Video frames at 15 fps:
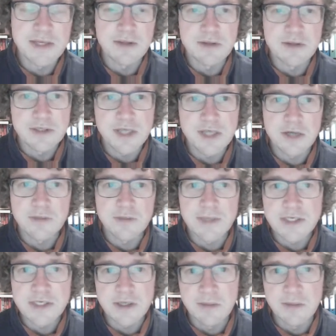turns out to
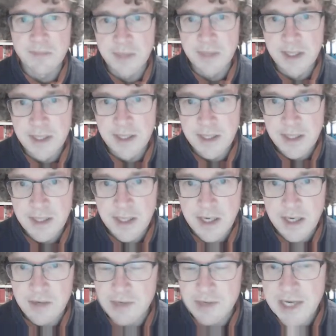be
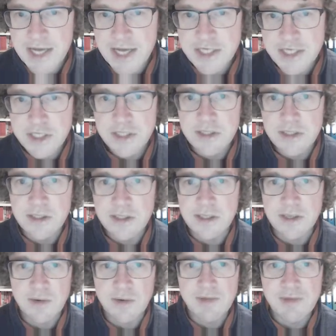a relation,
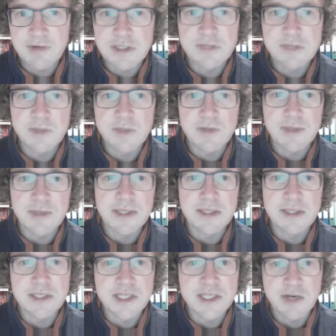equivalence
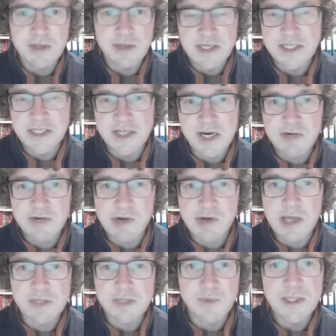between these
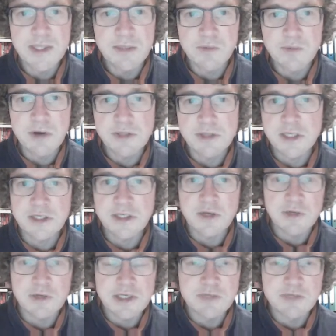generalized Wiener processes, so
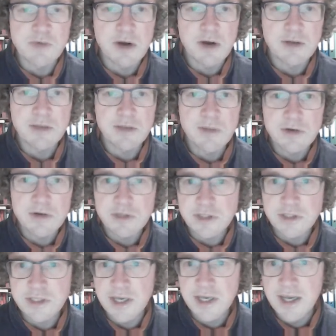these Brownian
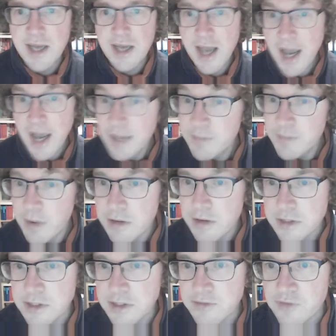motions, and
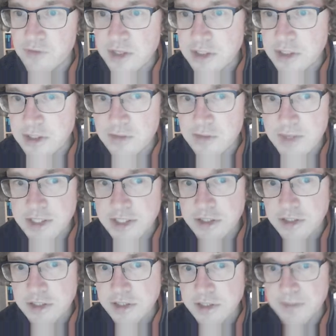partial differential
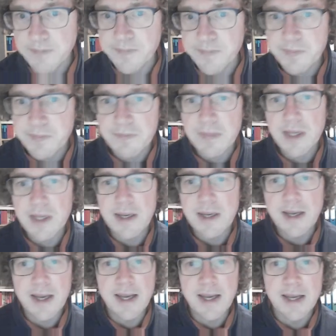equations.
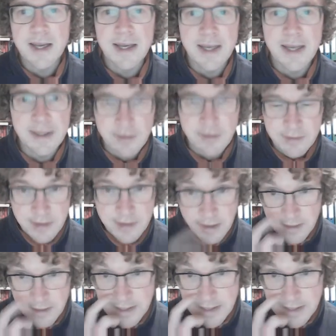And on the other